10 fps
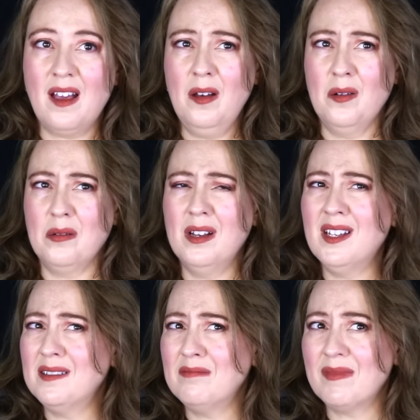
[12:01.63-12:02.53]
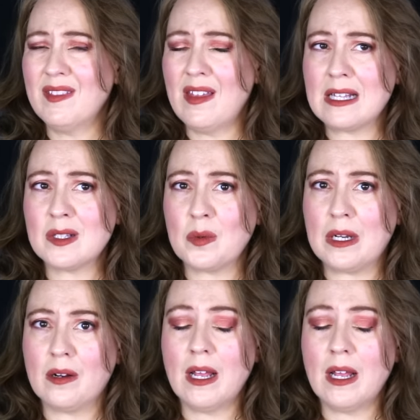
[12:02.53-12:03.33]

oh, that's weird.